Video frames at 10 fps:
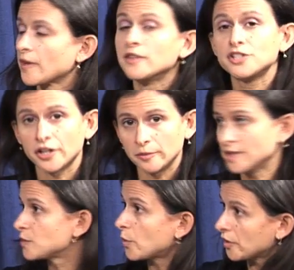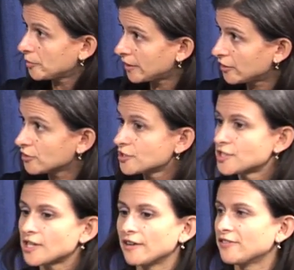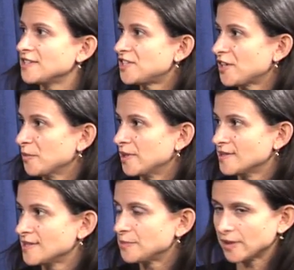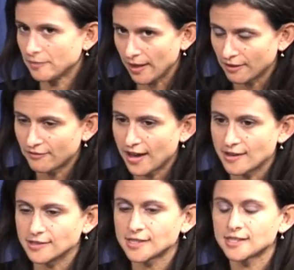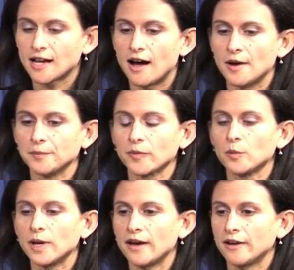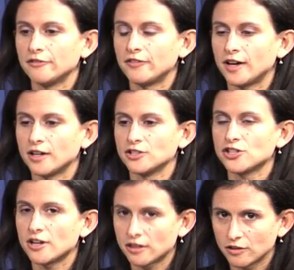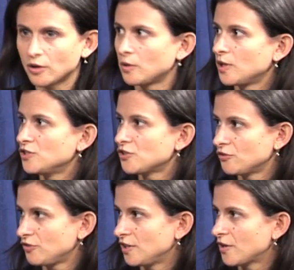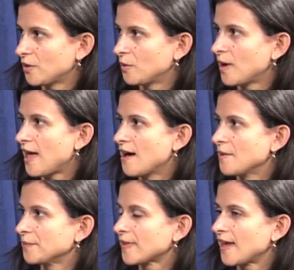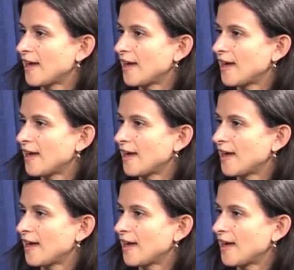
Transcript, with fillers: the chairman is Warren Pierce, uh, vice chairman is Bill Bellavance, um, we have uh, Jonathan Cody, Jovino, um,